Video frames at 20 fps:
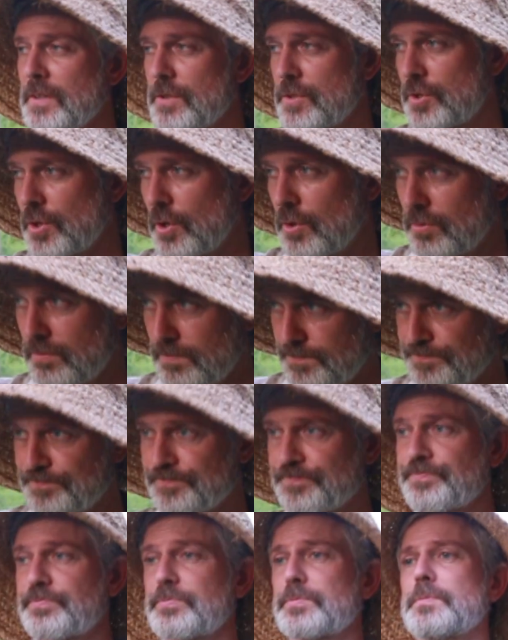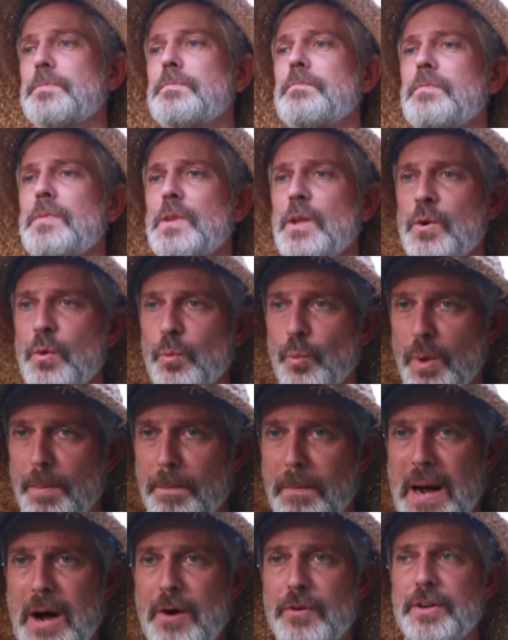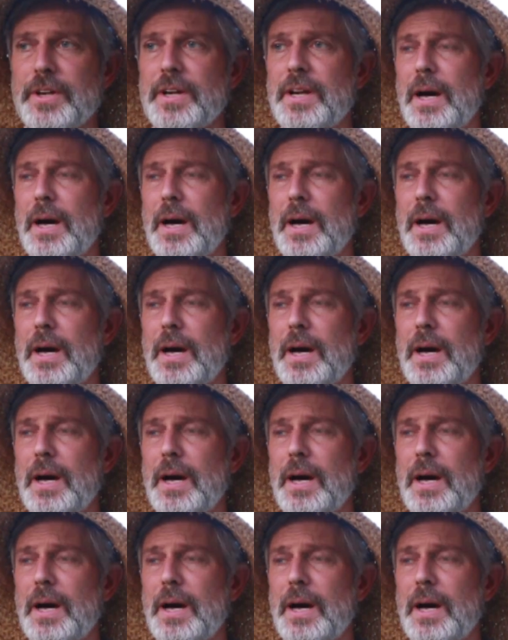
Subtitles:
So we mounded